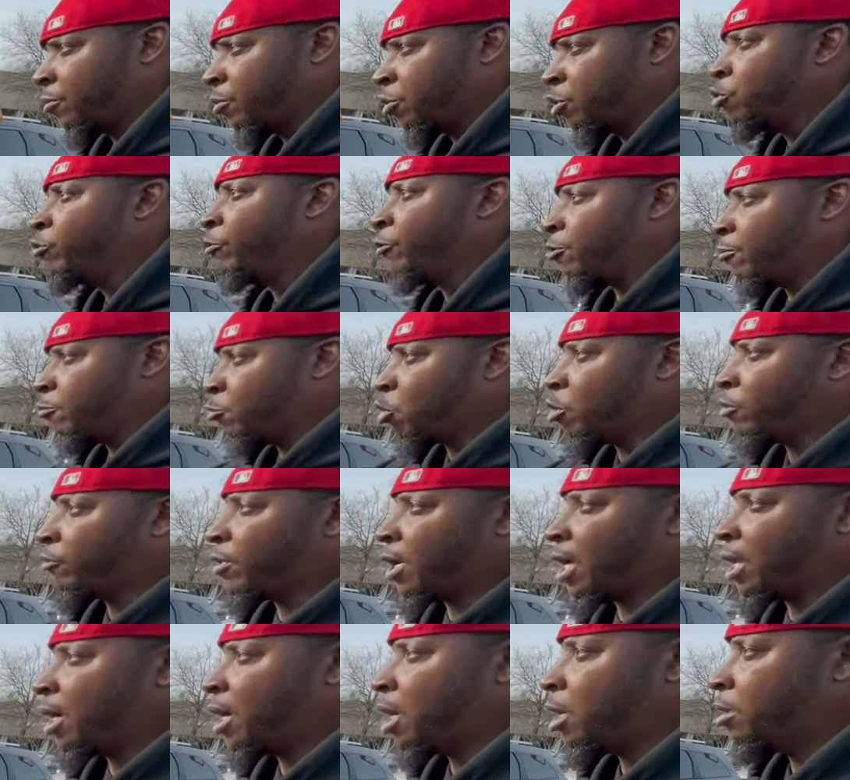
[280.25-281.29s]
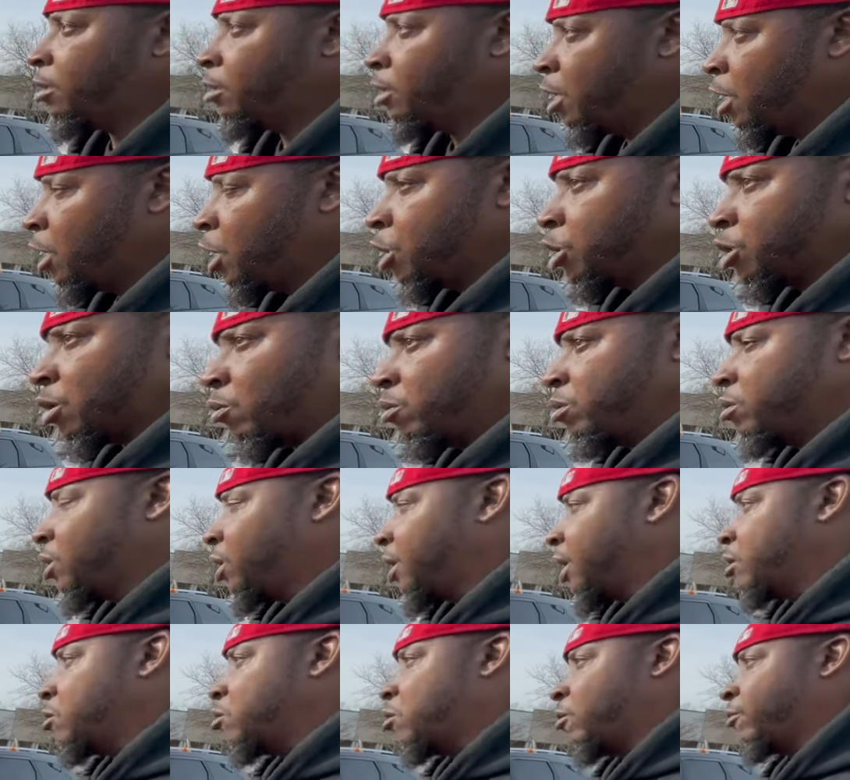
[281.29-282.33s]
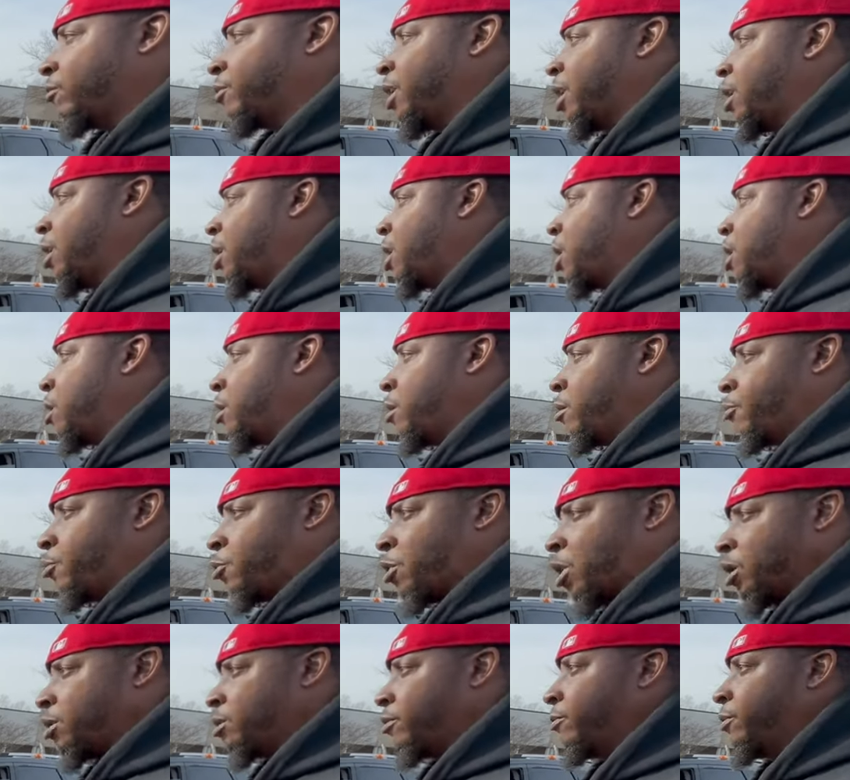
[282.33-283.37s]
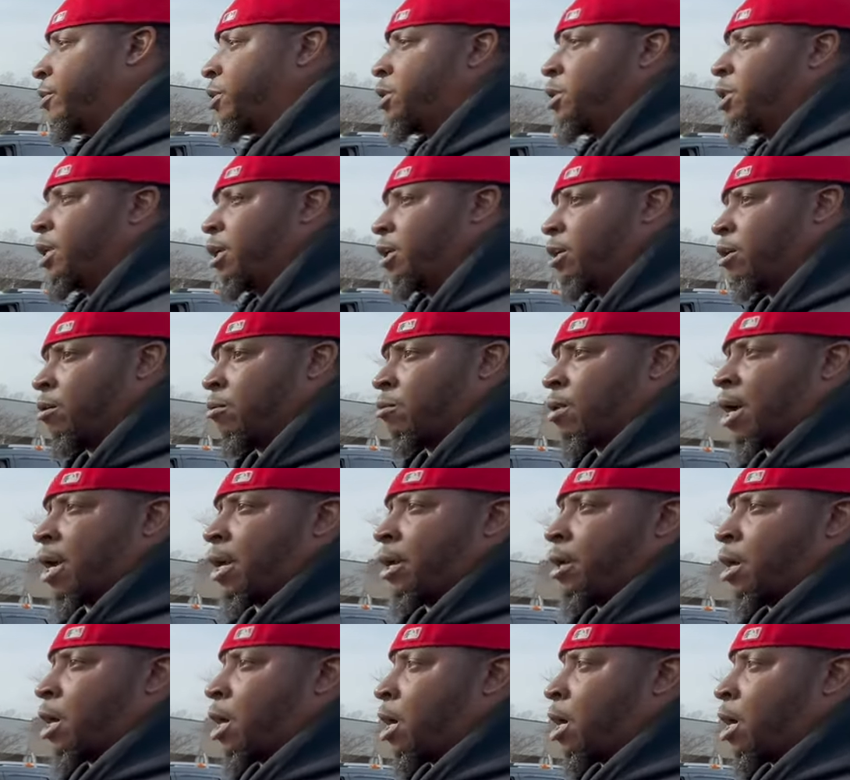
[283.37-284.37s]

You from North Carolina? So we look at North Carolina and parts of Virginia, right?